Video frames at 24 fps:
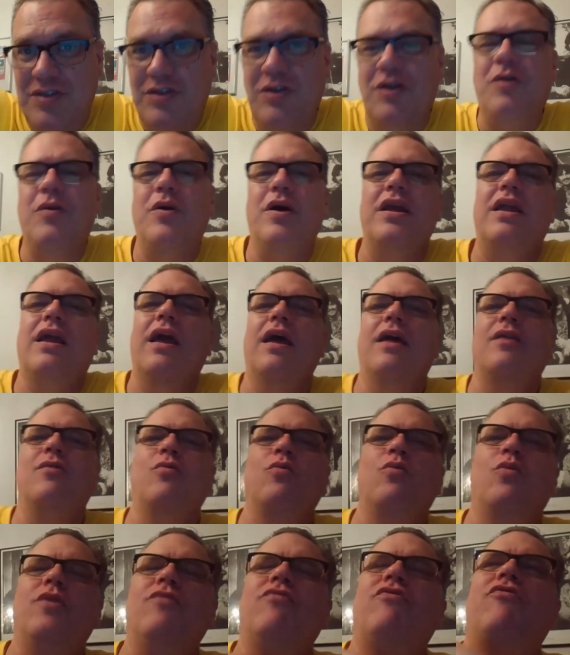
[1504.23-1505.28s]
So
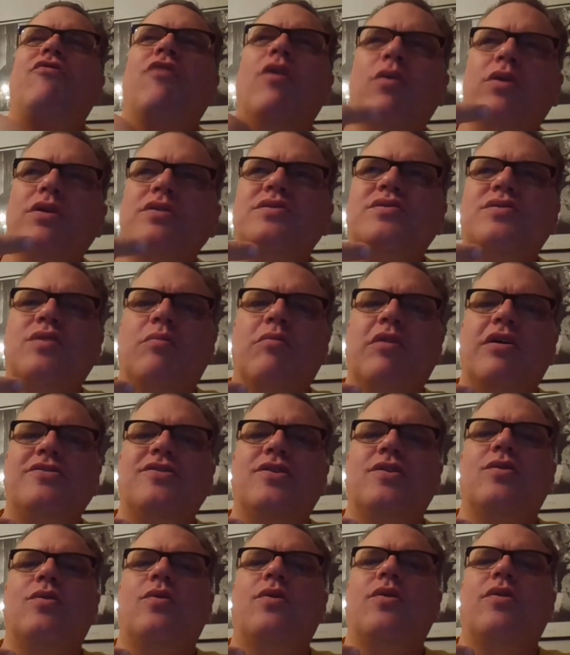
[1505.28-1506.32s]
again, we focus so
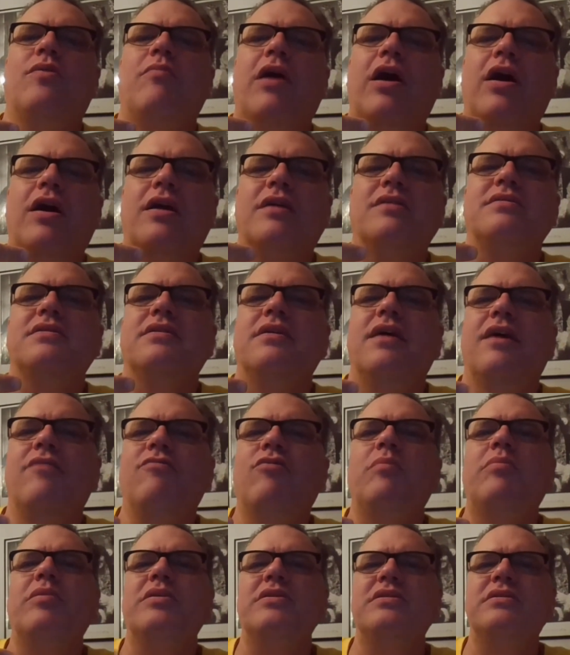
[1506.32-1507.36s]
much on North American
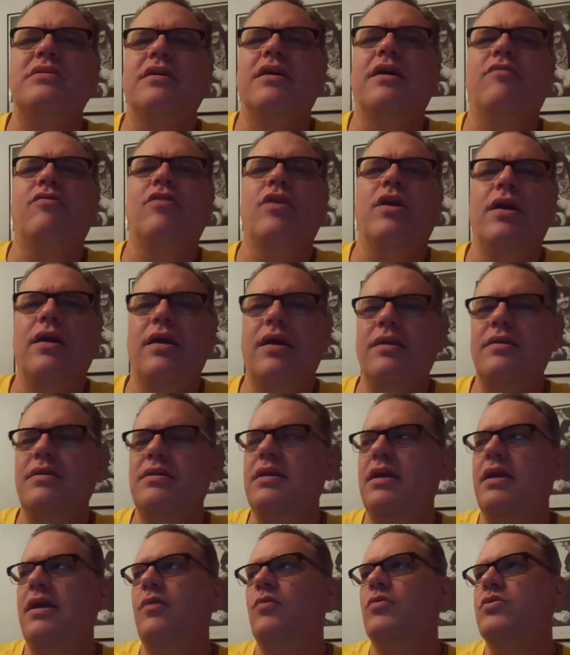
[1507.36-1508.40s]
slavery, but slavery
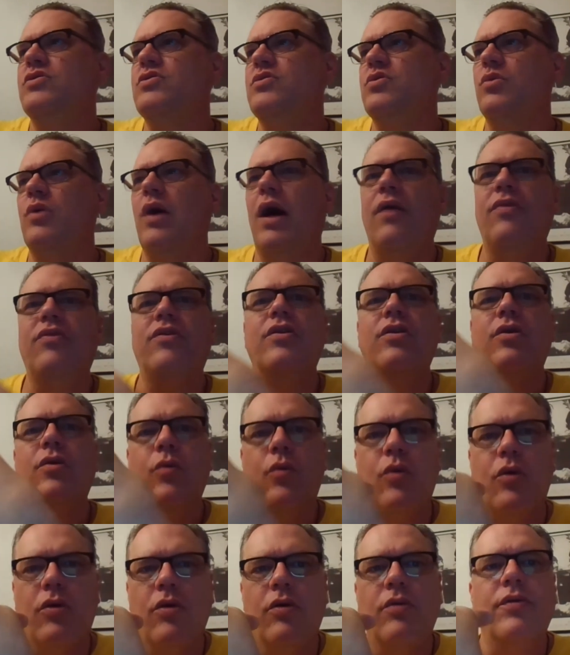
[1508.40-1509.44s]
indeed was throughout the New
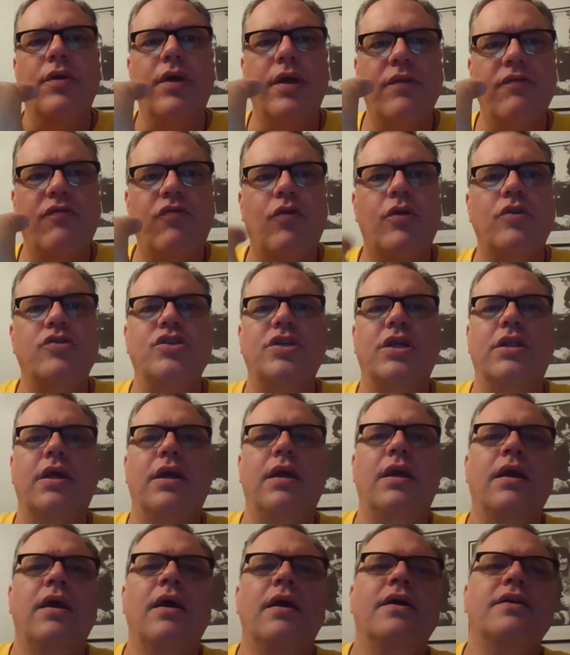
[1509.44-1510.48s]
World,
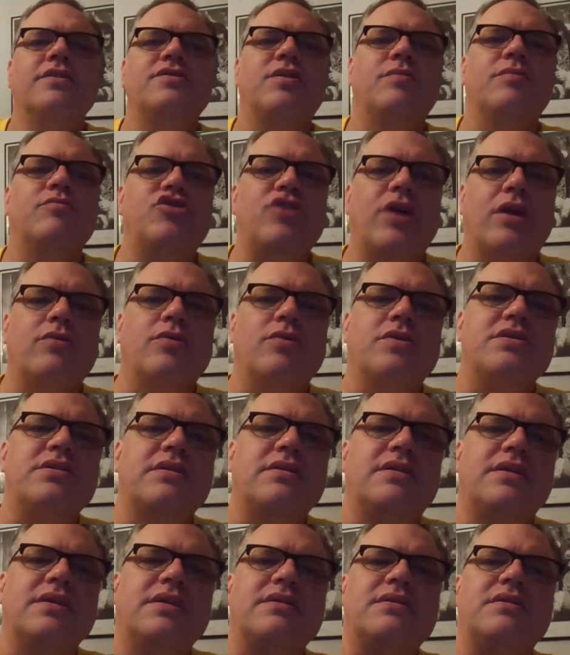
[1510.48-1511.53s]
unfortunately. Some general
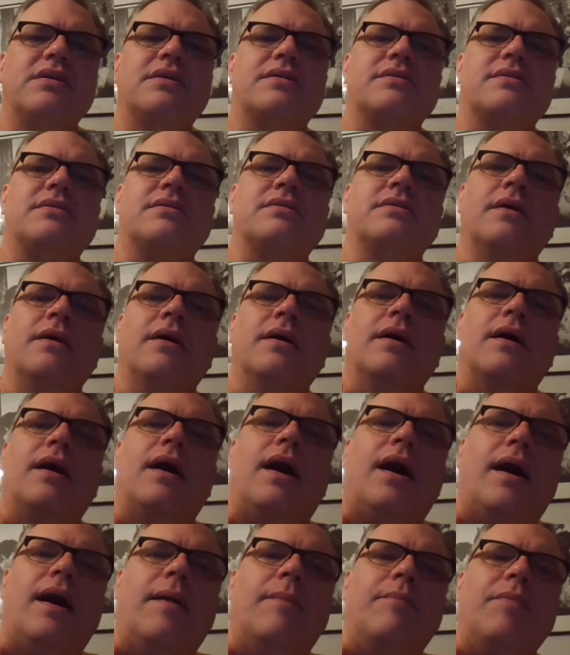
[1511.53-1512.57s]
statistics,
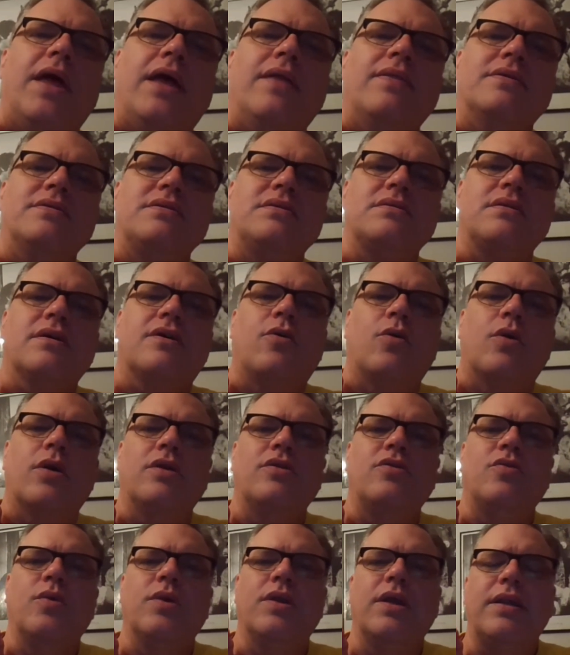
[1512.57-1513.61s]
and this is
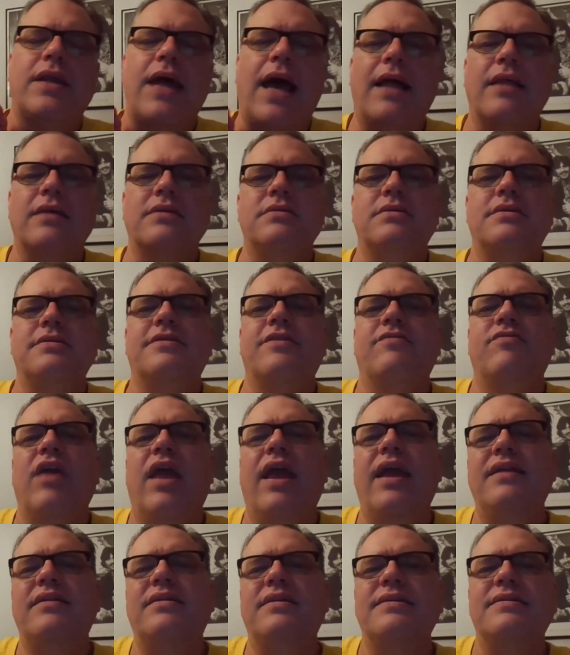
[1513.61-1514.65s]
according to an analysis of the
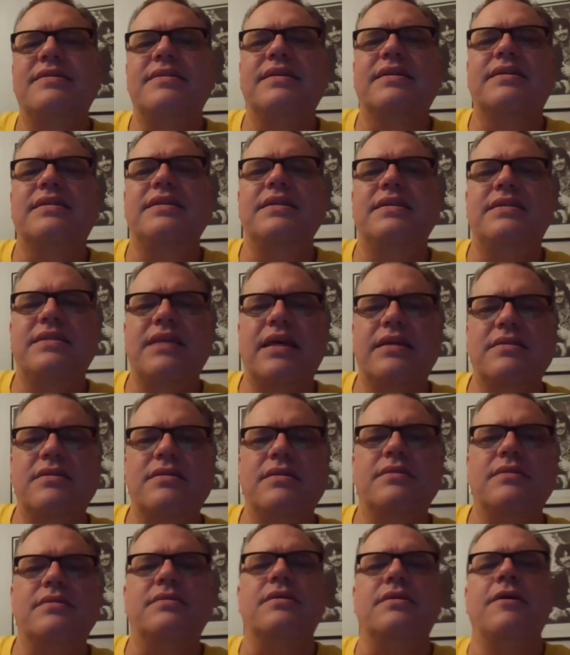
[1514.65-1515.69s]
1860
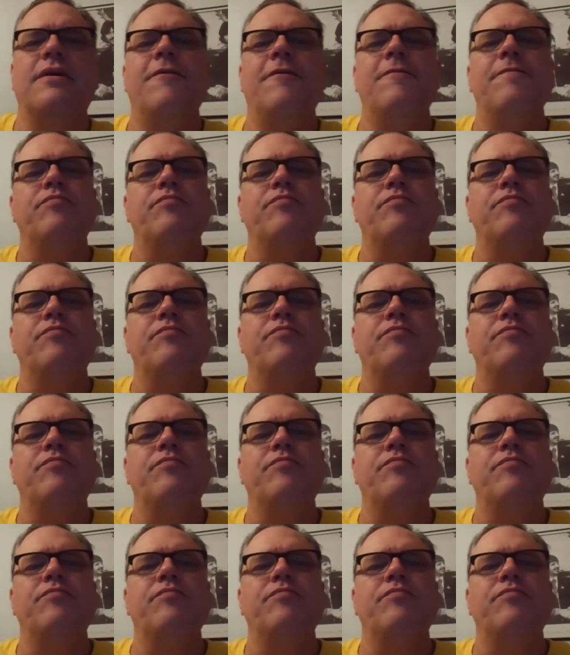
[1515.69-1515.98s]
census.